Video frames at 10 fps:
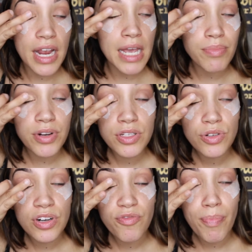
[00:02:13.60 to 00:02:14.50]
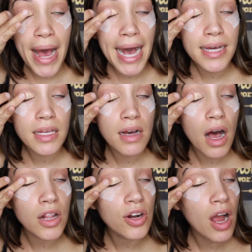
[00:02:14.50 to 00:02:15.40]
you're able to sort of pack the
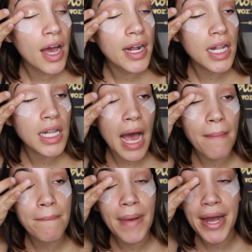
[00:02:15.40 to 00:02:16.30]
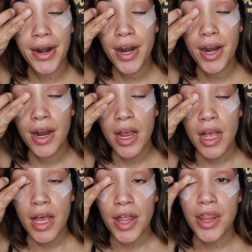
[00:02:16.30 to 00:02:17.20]
color on a lot better
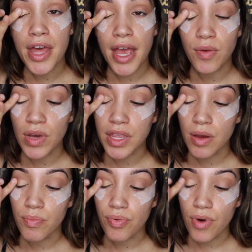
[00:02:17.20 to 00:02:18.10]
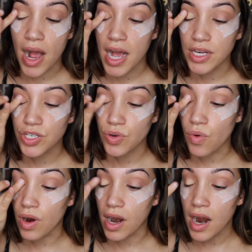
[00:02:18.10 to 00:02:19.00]
than with a brush
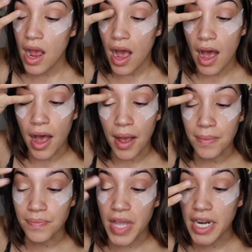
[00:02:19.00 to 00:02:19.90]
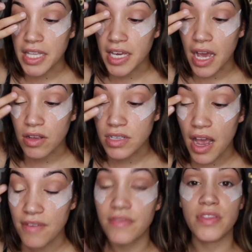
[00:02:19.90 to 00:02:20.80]
or anything else.
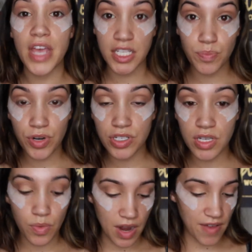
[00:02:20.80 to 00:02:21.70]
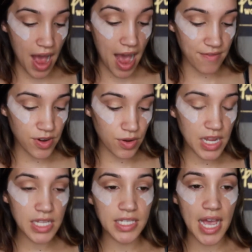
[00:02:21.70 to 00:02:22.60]
That's personally what I've
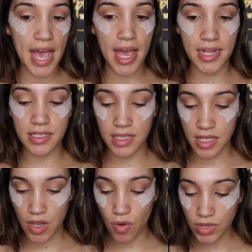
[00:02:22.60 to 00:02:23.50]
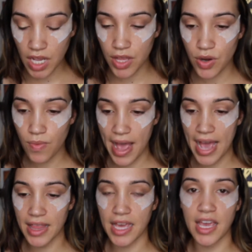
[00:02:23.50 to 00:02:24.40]
noticed, and the only other
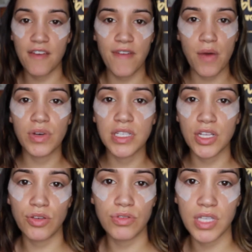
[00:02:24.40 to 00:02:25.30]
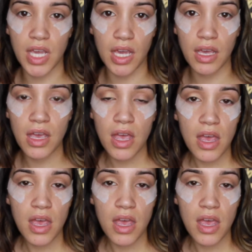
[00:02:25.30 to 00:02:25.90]
way, like if I wasn't using